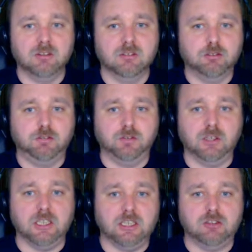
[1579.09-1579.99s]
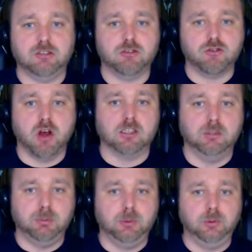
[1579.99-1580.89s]
fully
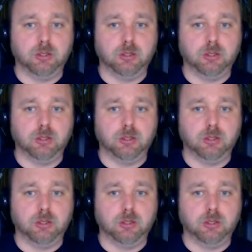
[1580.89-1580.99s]
destructible,